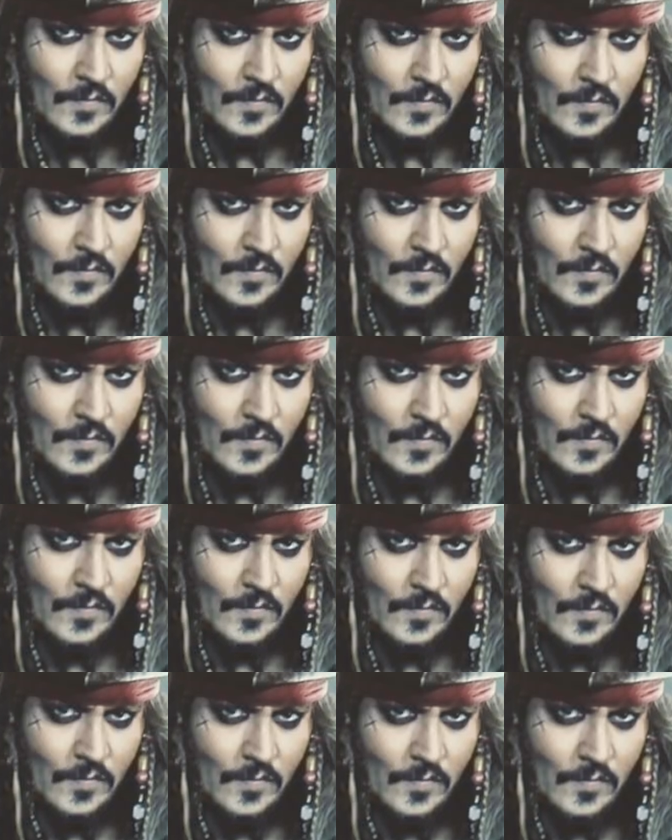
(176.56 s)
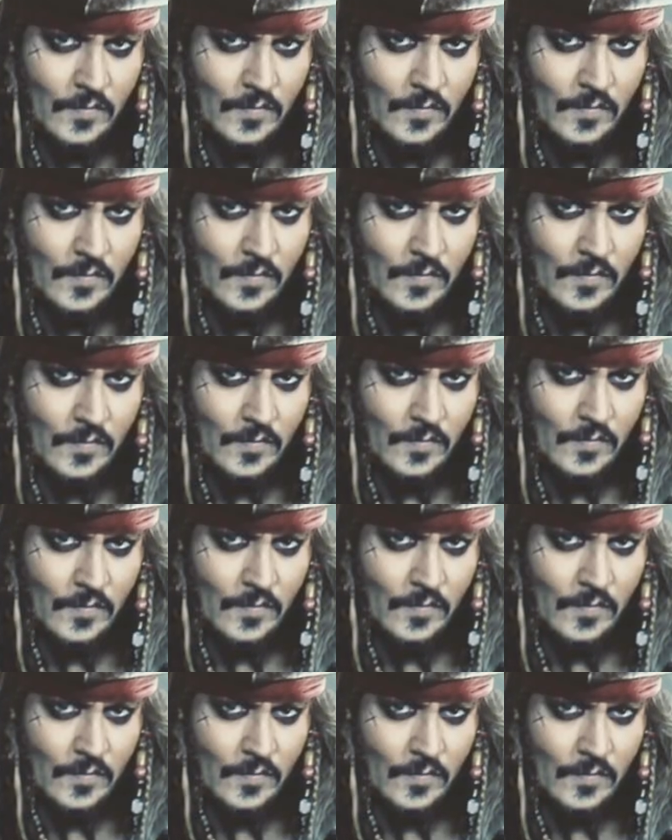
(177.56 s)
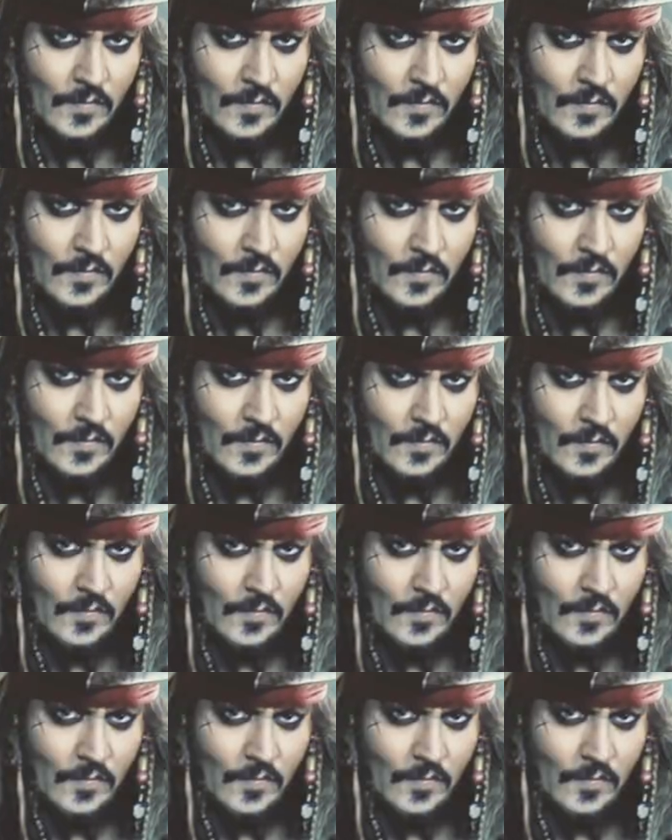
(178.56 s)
(not speaking)